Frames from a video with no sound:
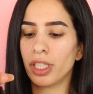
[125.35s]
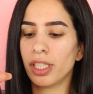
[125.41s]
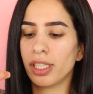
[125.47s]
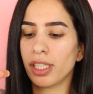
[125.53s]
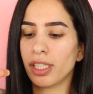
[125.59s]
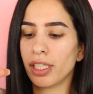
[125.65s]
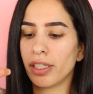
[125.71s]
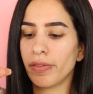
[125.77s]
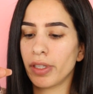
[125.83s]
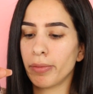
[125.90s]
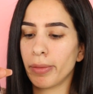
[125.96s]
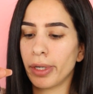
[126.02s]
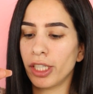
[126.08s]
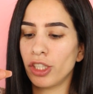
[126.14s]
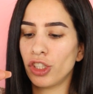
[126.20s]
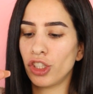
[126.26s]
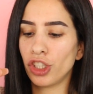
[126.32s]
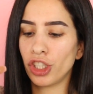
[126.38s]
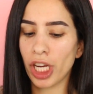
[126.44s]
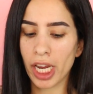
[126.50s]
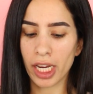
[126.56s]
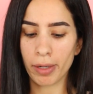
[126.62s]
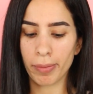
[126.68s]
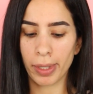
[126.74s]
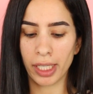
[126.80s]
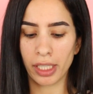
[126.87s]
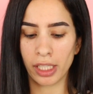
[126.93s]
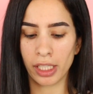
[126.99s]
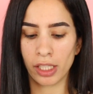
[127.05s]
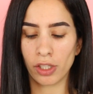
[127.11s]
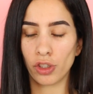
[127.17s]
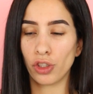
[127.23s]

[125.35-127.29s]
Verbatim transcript: that this is even my shade, but it,